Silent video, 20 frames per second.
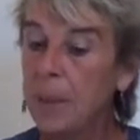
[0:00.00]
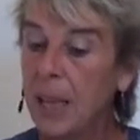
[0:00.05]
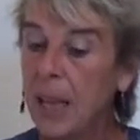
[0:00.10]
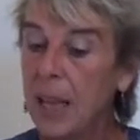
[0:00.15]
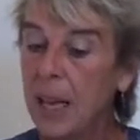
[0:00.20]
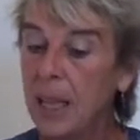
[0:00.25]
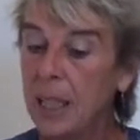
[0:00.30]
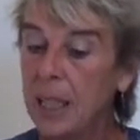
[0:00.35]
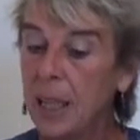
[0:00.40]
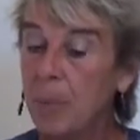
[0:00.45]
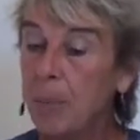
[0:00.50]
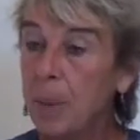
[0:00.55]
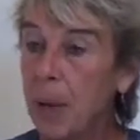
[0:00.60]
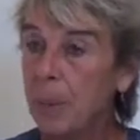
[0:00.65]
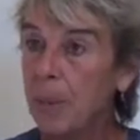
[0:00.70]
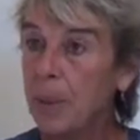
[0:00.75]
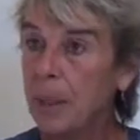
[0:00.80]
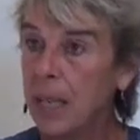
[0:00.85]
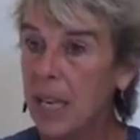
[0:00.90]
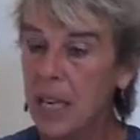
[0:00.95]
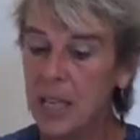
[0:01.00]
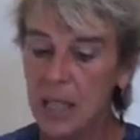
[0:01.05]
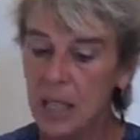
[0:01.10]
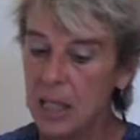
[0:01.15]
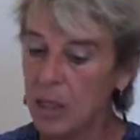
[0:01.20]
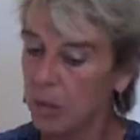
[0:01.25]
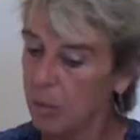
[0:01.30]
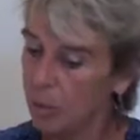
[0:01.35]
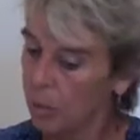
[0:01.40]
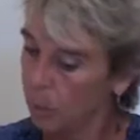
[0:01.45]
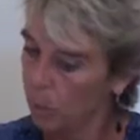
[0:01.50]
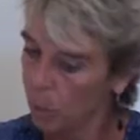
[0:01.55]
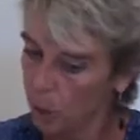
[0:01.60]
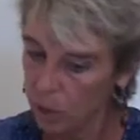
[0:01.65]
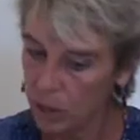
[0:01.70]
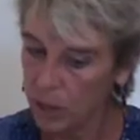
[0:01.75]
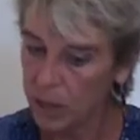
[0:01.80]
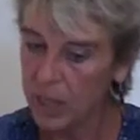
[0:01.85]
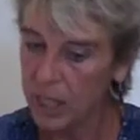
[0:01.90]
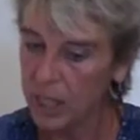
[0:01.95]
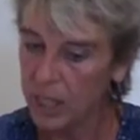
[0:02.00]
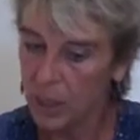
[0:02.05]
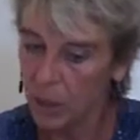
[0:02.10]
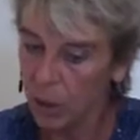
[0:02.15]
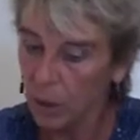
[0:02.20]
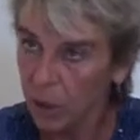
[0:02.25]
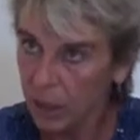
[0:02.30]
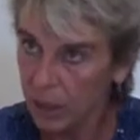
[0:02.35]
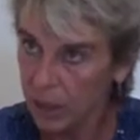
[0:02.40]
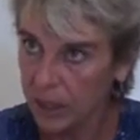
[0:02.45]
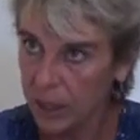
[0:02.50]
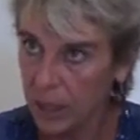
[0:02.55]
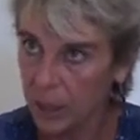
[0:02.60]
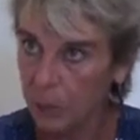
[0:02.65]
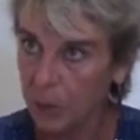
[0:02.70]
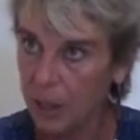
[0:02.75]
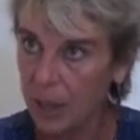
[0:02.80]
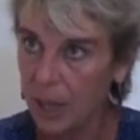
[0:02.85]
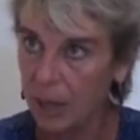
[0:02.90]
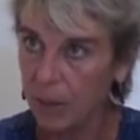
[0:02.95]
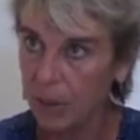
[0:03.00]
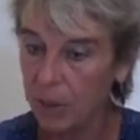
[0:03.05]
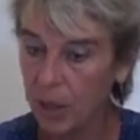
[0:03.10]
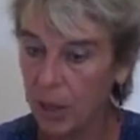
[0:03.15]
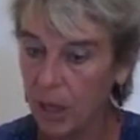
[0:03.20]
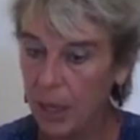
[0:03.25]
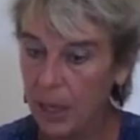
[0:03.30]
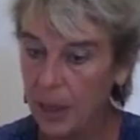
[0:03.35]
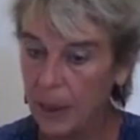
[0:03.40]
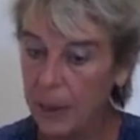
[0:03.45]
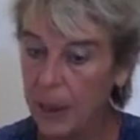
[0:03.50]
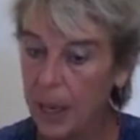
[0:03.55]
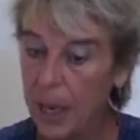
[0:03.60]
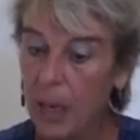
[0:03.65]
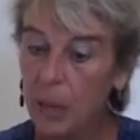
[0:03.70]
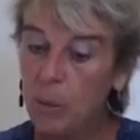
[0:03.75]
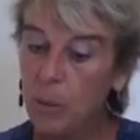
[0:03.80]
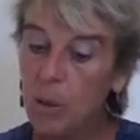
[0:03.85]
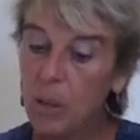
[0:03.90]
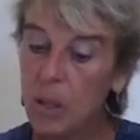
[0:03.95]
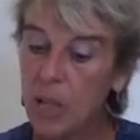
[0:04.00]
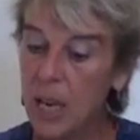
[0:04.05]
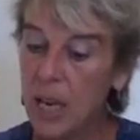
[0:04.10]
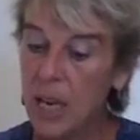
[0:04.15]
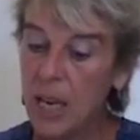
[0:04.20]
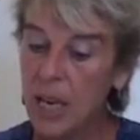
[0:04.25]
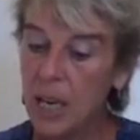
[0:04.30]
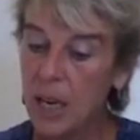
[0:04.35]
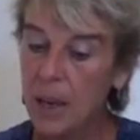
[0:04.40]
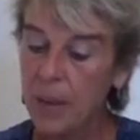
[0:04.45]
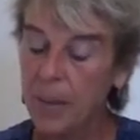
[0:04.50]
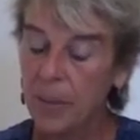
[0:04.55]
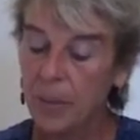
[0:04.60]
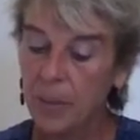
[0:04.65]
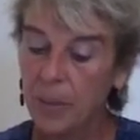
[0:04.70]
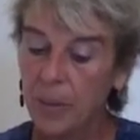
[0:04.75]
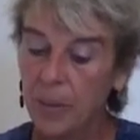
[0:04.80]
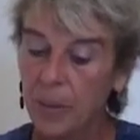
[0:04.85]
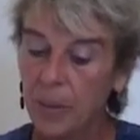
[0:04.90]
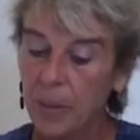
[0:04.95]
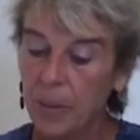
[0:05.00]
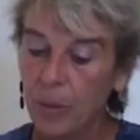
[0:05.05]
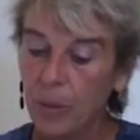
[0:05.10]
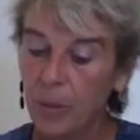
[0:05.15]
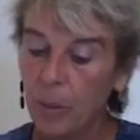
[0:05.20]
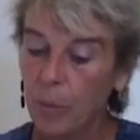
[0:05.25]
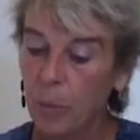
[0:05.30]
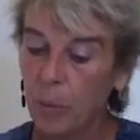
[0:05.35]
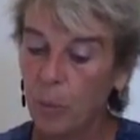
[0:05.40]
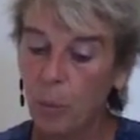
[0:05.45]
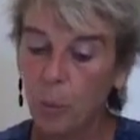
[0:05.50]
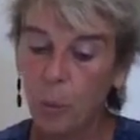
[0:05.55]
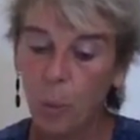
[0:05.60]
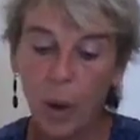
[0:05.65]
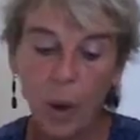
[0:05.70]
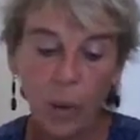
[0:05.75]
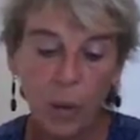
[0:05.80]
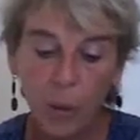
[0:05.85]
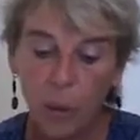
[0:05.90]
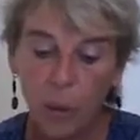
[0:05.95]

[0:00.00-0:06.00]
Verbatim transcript: And in paper cases, mostly that's the only thing we have. I would say one